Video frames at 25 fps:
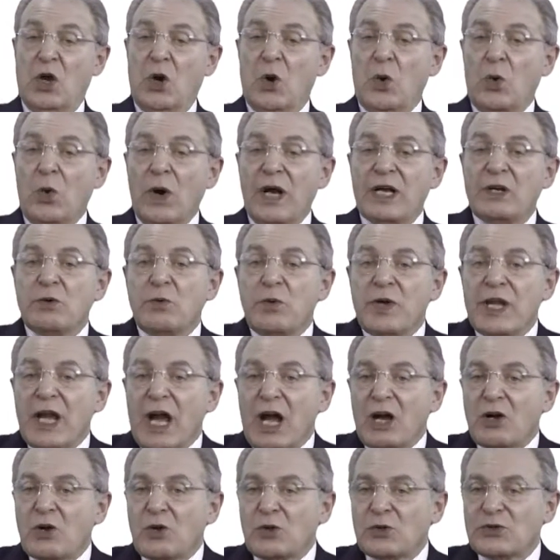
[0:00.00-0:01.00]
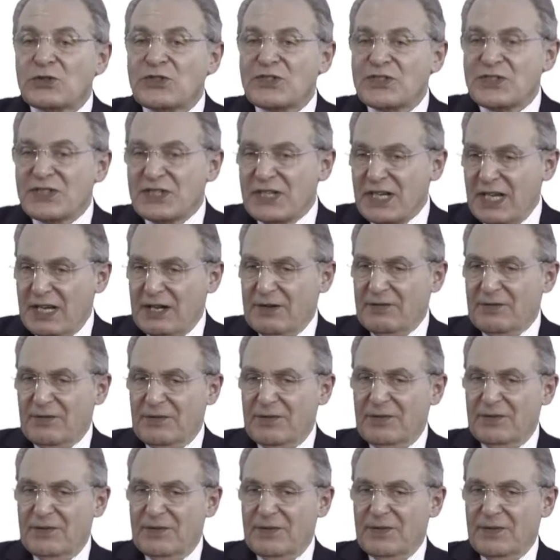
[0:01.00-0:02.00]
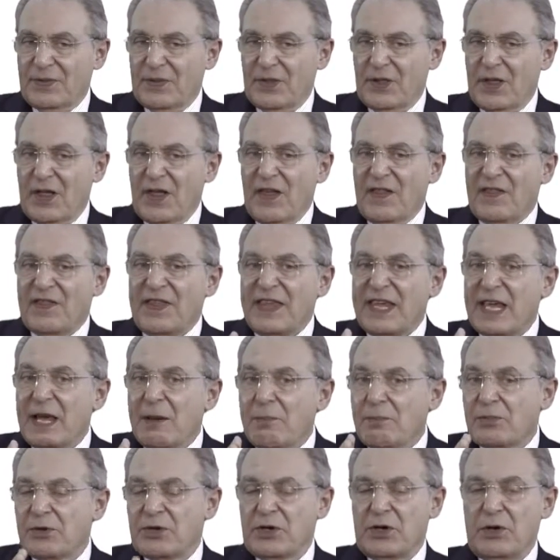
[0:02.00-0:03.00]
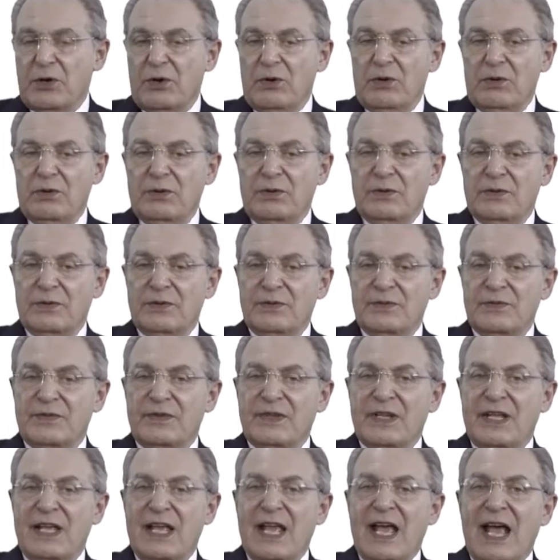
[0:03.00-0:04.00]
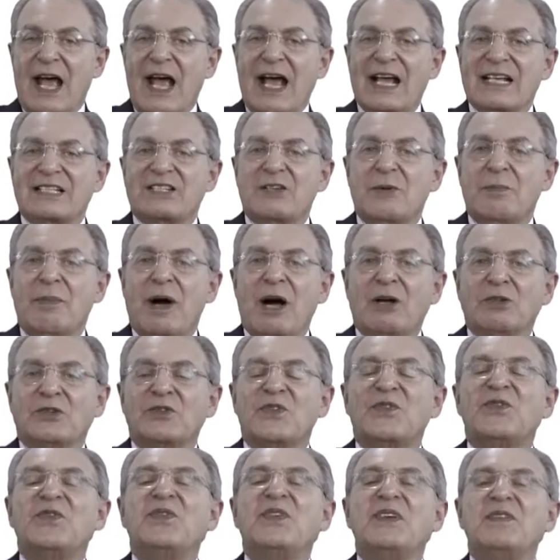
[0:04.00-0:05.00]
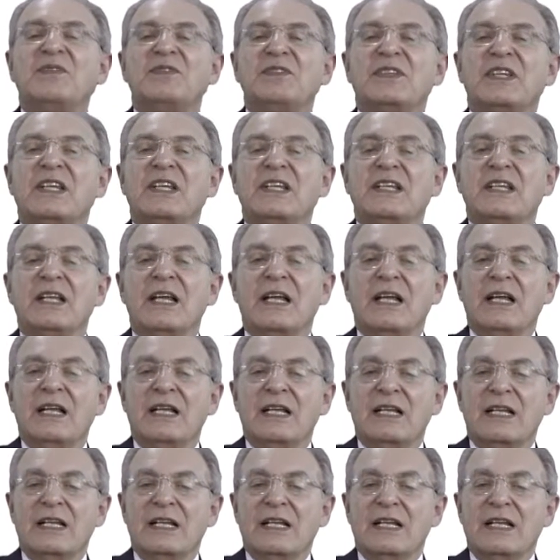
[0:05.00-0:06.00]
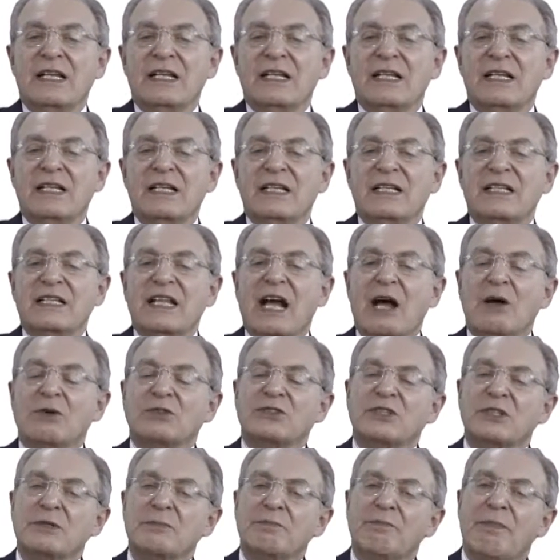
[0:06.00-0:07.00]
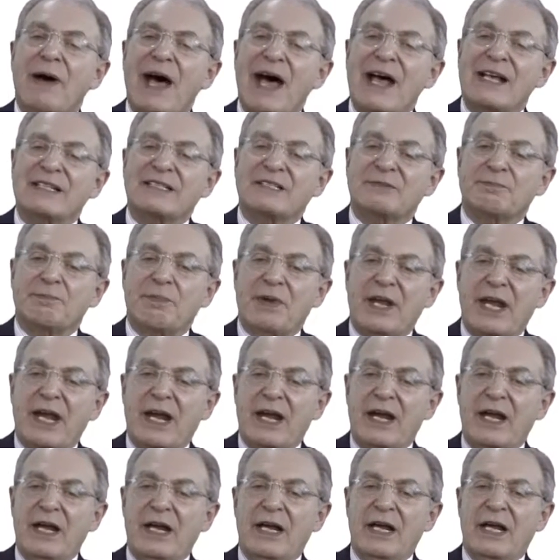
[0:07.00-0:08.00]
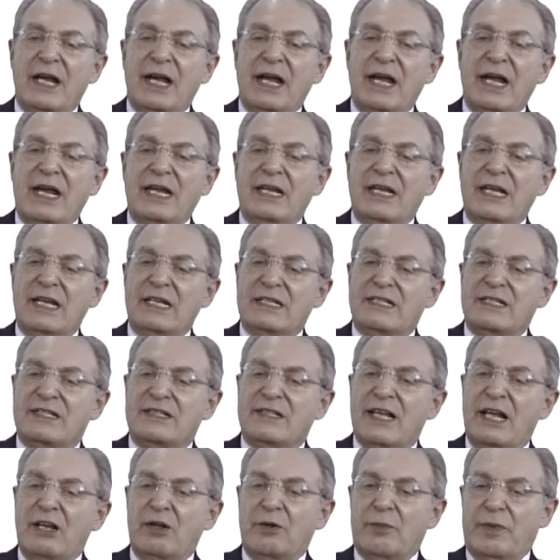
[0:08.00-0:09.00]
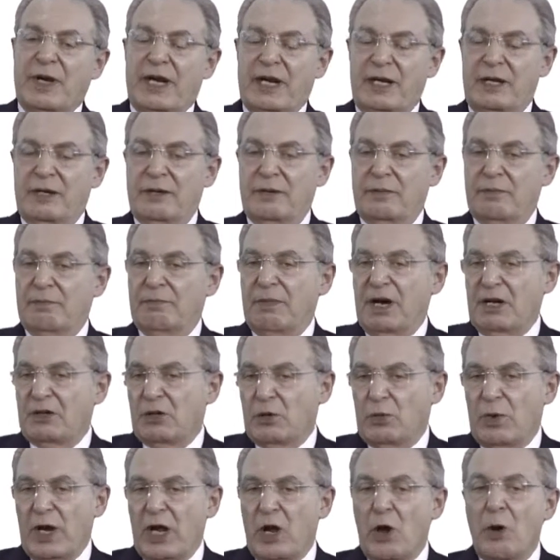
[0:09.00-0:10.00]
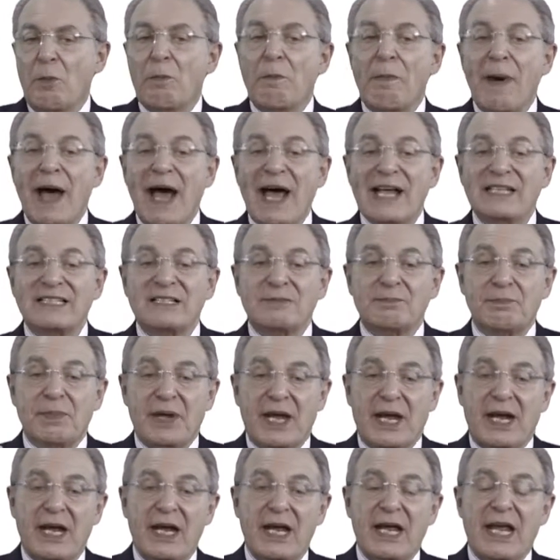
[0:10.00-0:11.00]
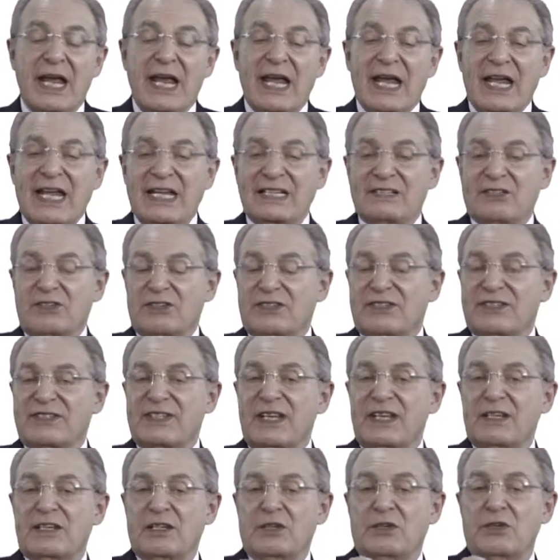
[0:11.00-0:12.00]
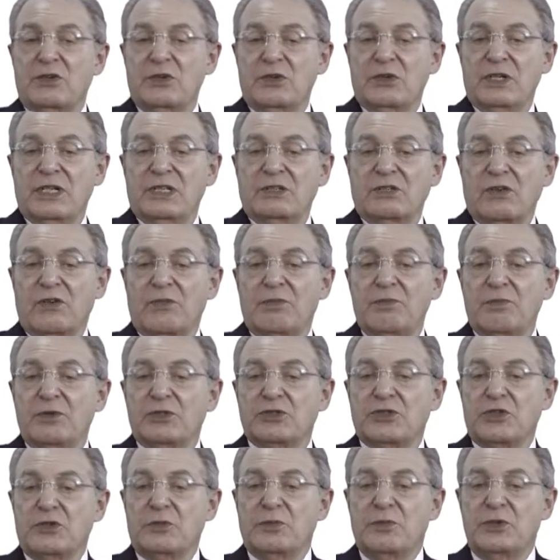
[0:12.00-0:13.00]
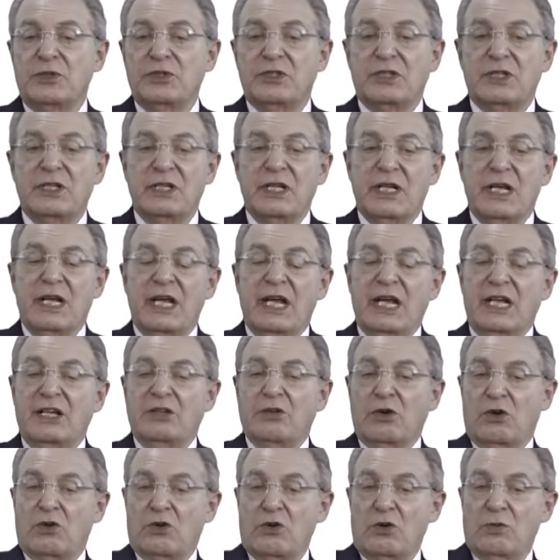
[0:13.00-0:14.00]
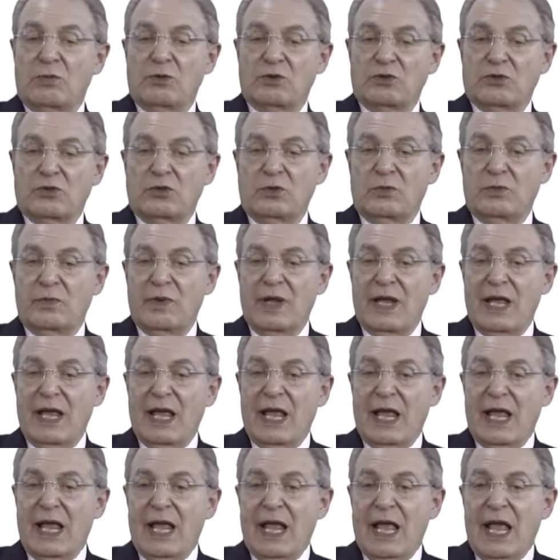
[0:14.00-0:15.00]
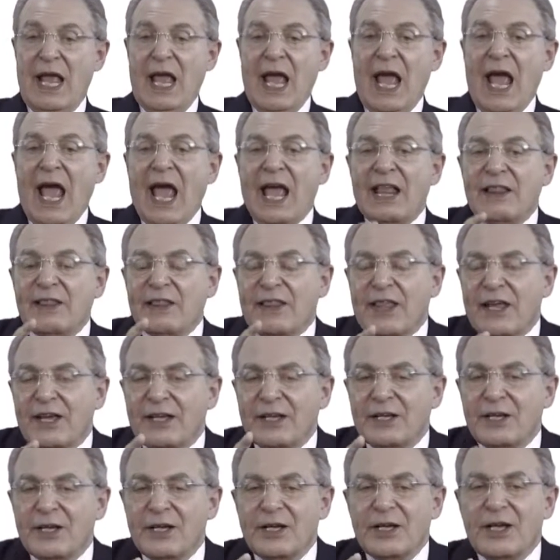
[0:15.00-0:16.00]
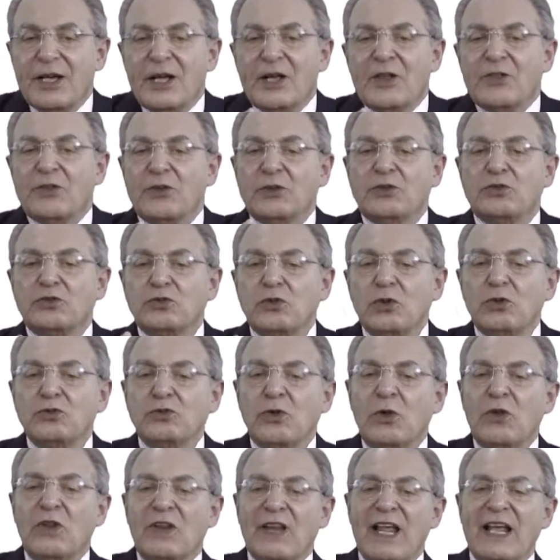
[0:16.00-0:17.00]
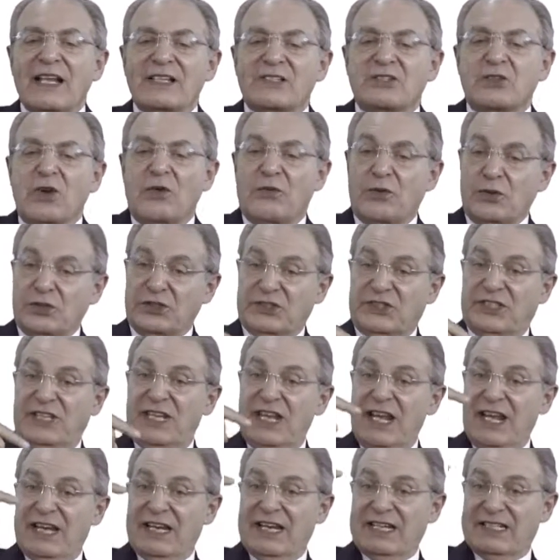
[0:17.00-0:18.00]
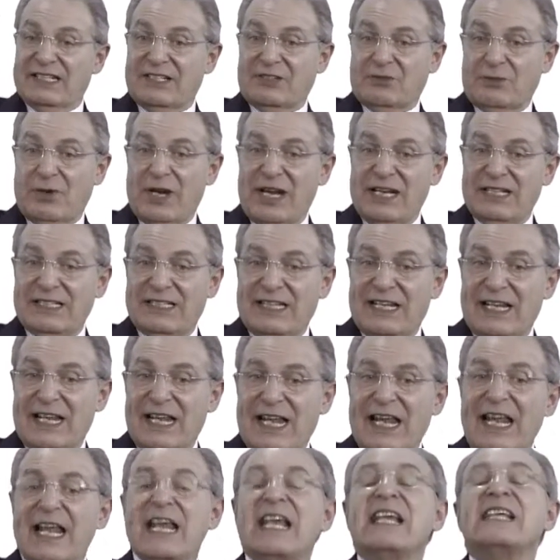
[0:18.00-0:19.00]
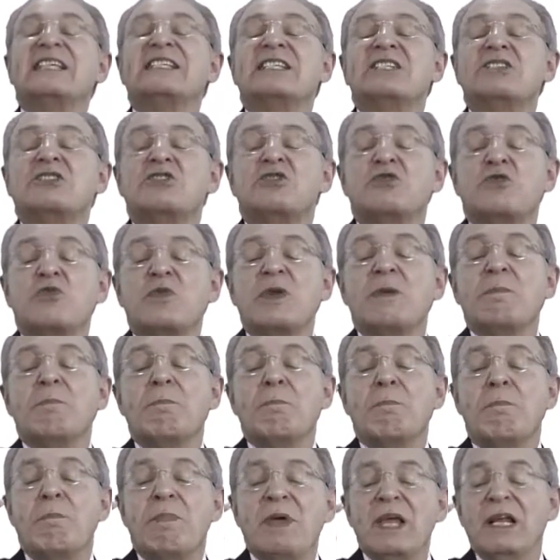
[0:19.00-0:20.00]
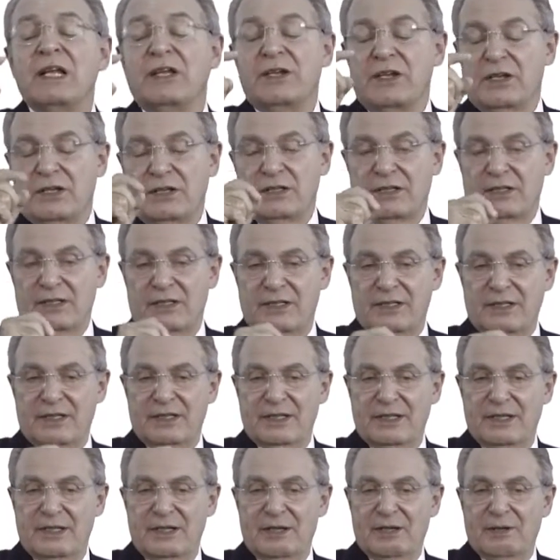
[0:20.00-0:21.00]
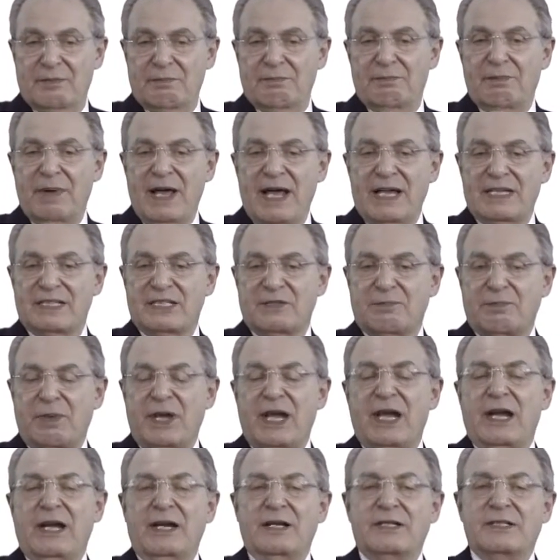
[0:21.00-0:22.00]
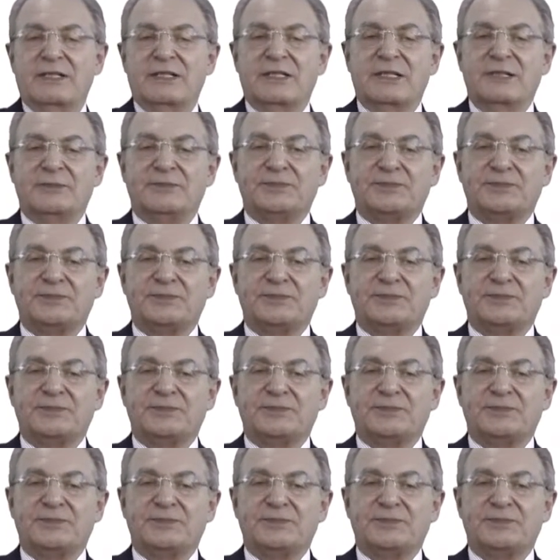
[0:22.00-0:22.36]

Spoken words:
When we are conceived, the embryo has about 15,000 base pair in its telomere. By the way, a base pair is a standard unit of measurement in the chromosome. And the total length of a DNA strand is 3 billion base pairs.